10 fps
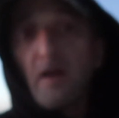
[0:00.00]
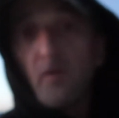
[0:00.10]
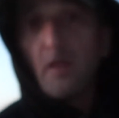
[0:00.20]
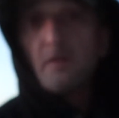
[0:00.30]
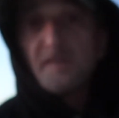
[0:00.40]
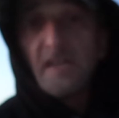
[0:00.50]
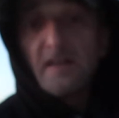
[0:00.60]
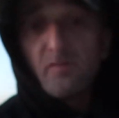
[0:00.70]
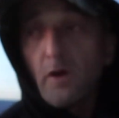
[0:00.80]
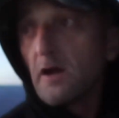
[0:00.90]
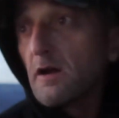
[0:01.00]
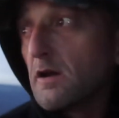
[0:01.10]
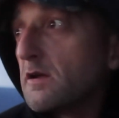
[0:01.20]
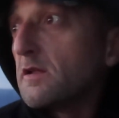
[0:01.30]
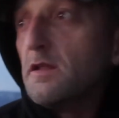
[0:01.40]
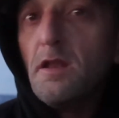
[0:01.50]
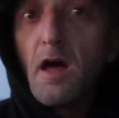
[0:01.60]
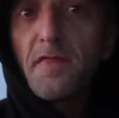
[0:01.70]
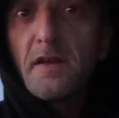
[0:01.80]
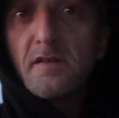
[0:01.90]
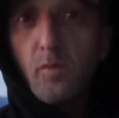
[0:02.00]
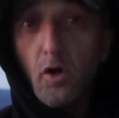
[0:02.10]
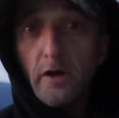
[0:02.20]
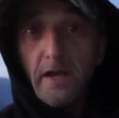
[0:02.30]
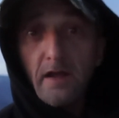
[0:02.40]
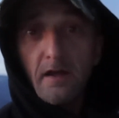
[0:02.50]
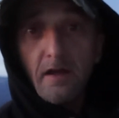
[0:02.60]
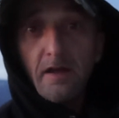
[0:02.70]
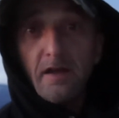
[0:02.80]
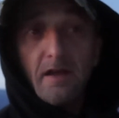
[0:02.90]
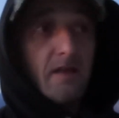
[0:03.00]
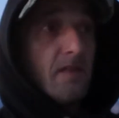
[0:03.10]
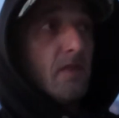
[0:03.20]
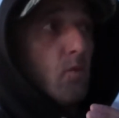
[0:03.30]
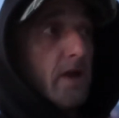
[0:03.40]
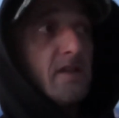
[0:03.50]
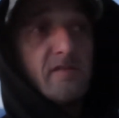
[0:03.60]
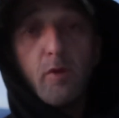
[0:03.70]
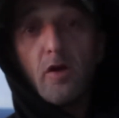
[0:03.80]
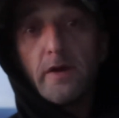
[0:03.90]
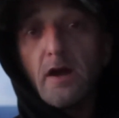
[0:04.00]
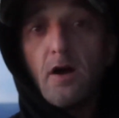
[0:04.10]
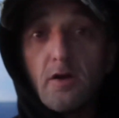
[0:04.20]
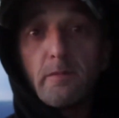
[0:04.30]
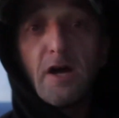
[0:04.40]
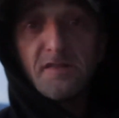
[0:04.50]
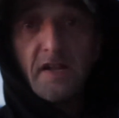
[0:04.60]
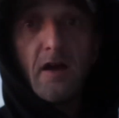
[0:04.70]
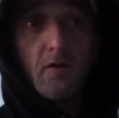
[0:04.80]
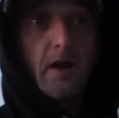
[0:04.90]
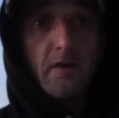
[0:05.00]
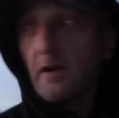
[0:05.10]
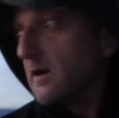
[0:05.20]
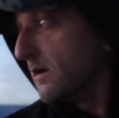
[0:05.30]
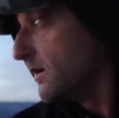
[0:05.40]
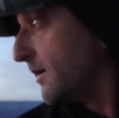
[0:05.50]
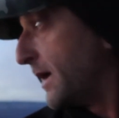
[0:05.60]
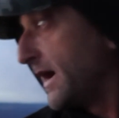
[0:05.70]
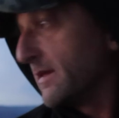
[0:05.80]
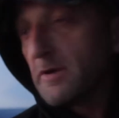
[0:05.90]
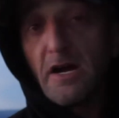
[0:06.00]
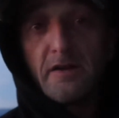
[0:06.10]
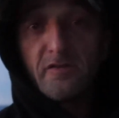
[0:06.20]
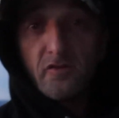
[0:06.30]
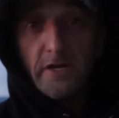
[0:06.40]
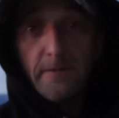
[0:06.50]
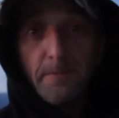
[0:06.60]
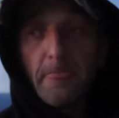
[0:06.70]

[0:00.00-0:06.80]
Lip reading: have one of those days where nothing is working? The wind is blowing 100 miles an hour out here. I'm hiding behind a tree.